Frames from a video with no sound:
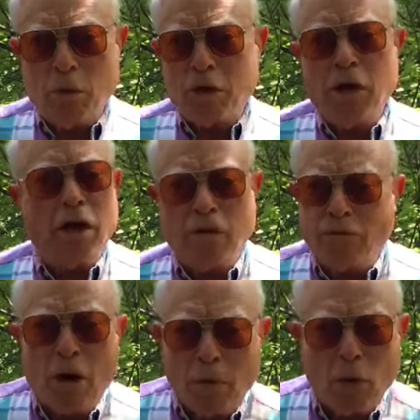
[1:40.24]
And we're
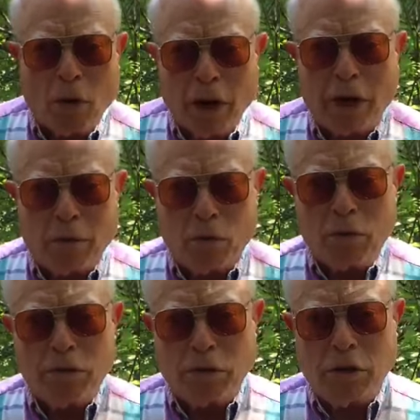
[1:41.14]
killing far more
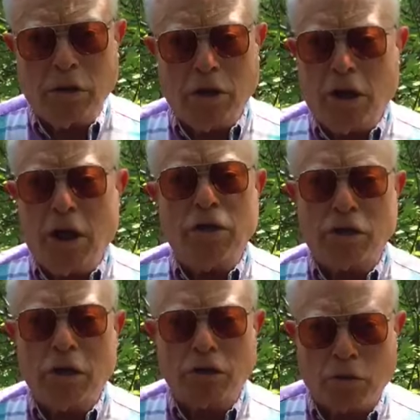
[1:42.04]
animals than the
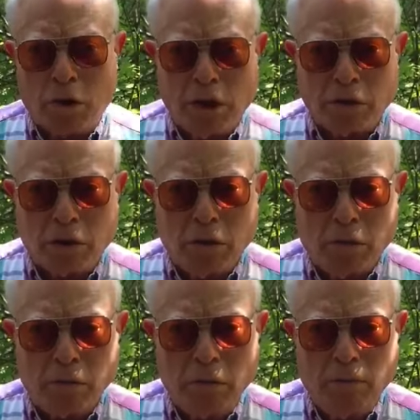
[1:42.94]
ancient Israelites
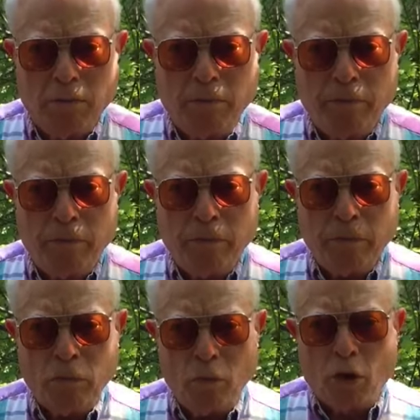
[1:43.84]
killed.
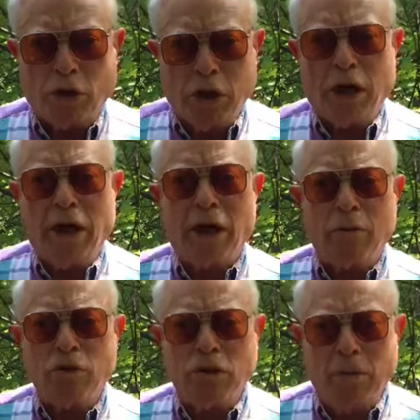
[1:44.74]
We're killing
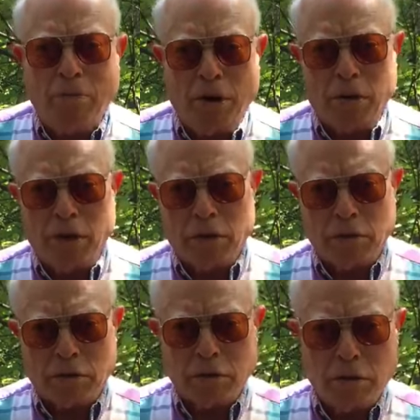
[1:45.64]
animals in the
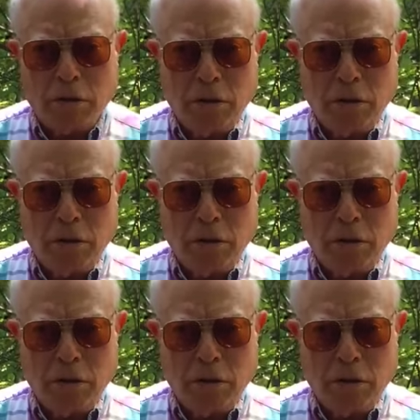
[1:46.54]
billions.